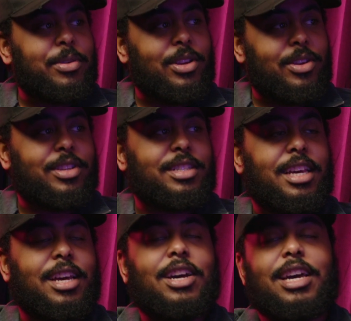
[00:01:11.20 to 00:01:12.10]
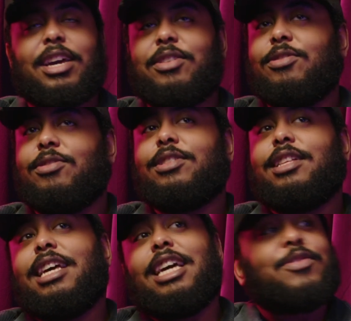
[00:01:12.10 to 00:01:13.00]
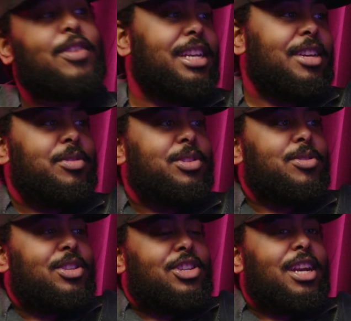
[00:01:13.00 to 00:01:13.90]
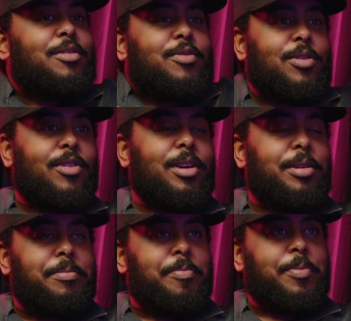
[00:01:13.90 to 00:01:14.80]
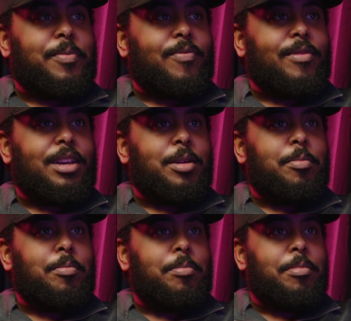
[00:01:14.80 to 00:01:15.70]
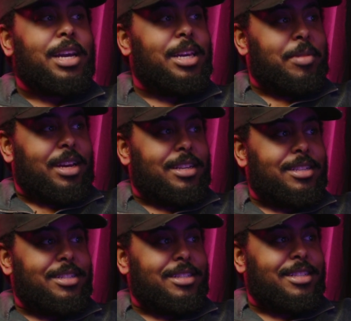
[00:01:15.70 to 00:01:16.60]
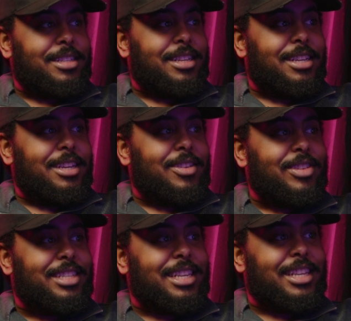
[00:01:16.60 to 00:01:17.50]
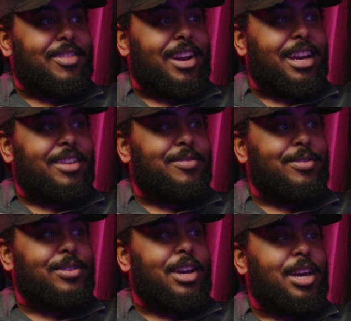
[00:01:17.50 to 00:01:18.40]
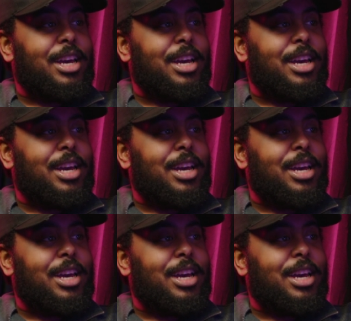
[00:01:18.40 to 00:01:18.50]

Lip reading: Kaluuya's, yeah. Okay, cool. It's funny, we saw the trailer for Monkey Man recently, right? For